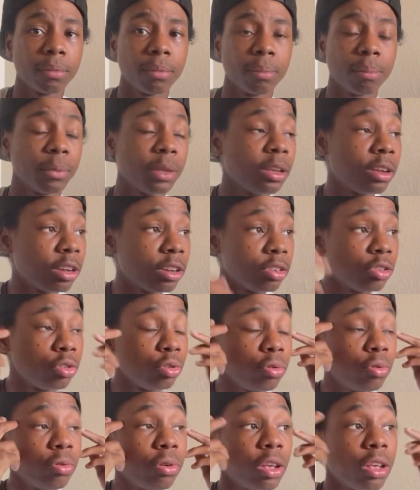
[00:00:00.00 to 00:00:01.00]
Because
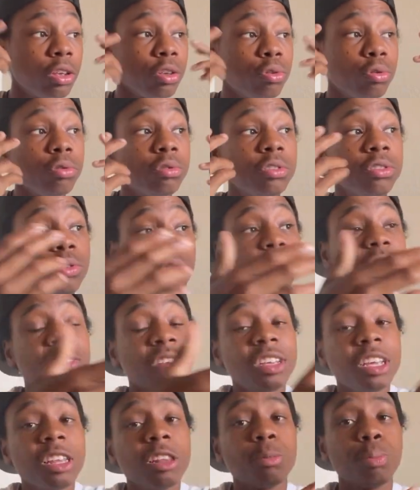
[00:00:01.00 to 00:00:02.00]
you you you
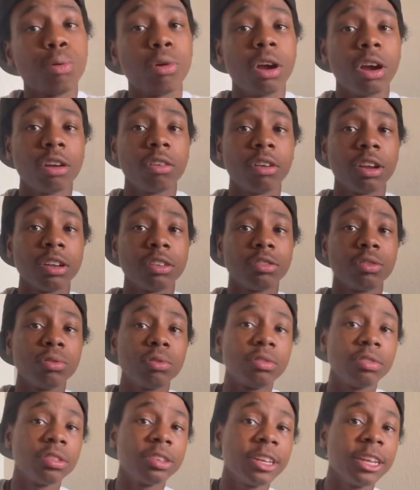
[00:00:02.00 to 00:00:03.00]
see the progress. You
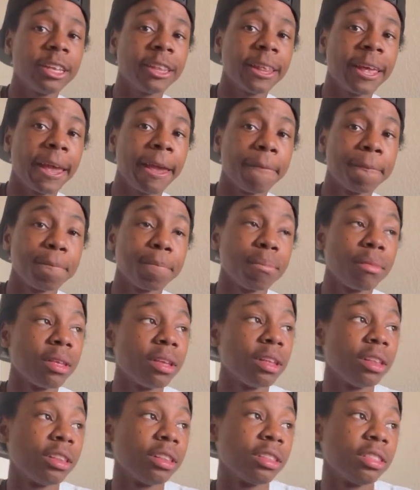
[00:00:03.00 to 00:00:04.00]
see that
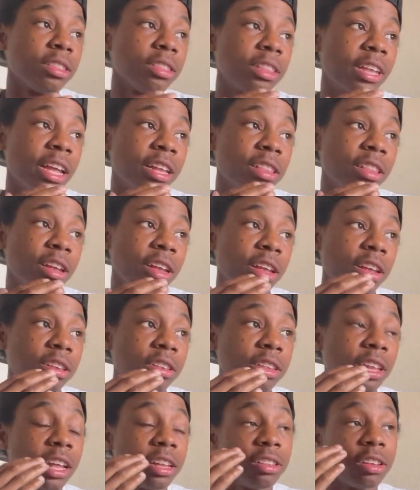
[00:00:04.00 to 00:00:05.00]
that the
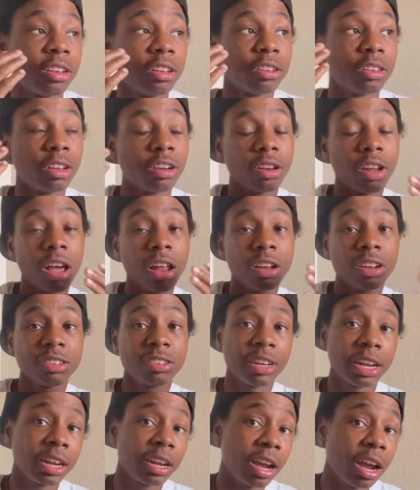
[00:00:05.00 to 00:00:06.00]
that the, the knowledge
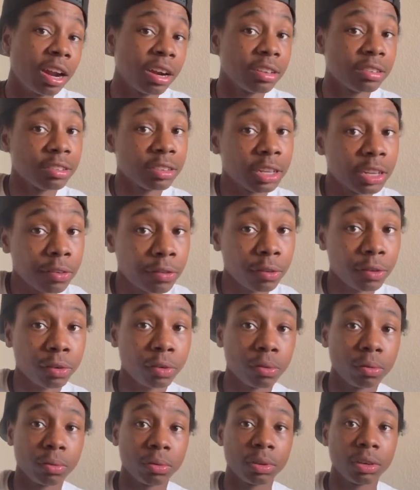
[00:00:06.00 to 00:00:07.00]
that God is giving
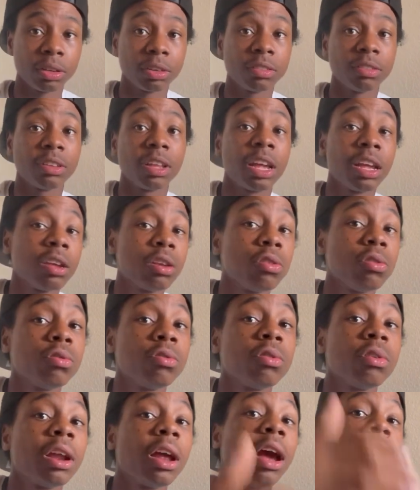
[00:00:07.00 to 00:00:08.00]
you is taking you
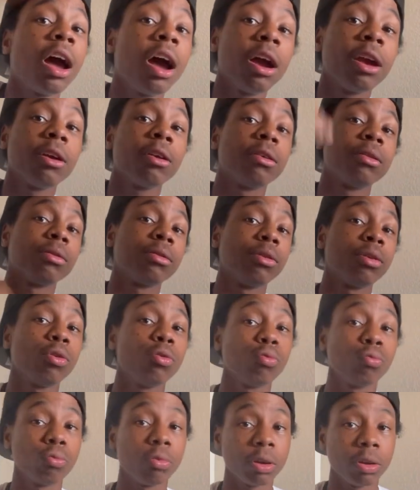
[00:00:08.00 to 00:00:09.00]
to that higher
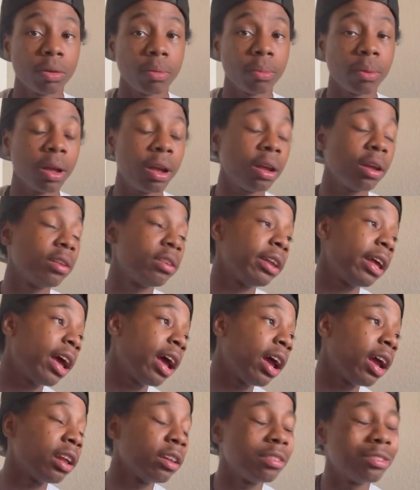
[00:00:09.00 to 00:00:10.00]
realm, uh, that
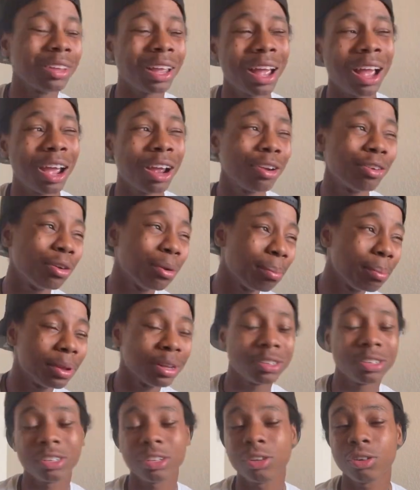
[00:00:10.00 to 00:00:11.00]
high, that higher
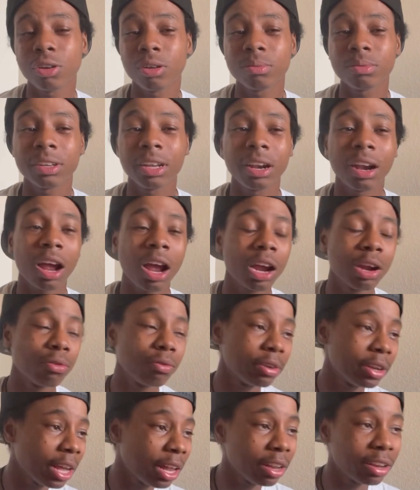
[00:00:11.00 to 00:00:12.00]
dimension. You know what I'm saying? The higher
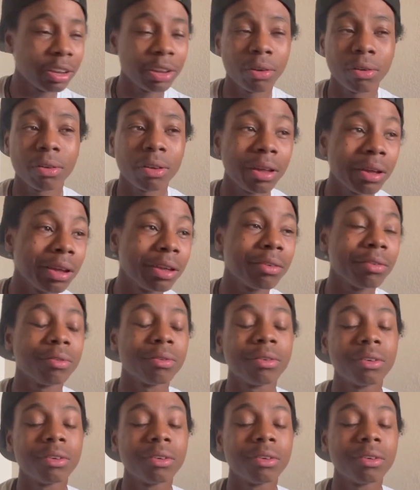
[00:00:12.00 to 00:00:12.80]
reality on life.